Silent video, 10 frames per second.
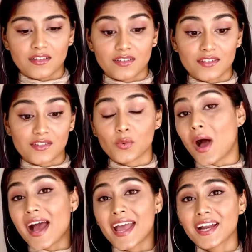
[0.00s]
So
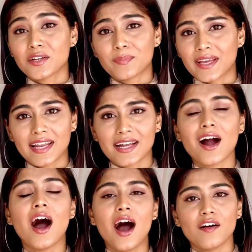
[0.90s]
I had to pay like
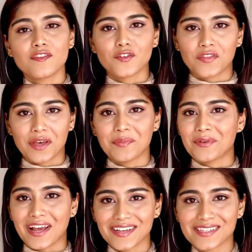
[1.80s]
half of their
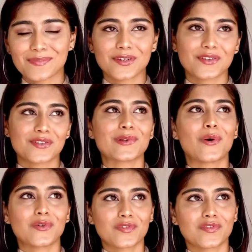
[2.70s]
price because a
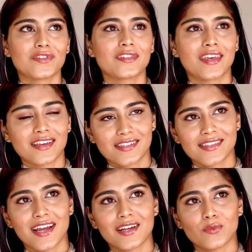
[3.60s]
lot of the things
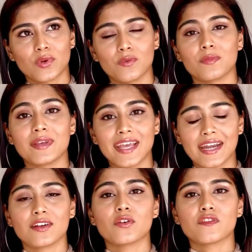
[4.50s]
that we would be
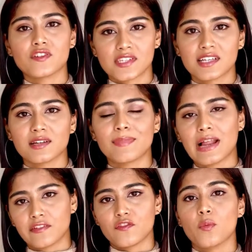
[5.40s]
getting on a physical
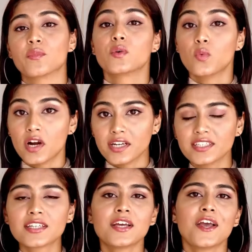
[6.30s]
platform we weren't,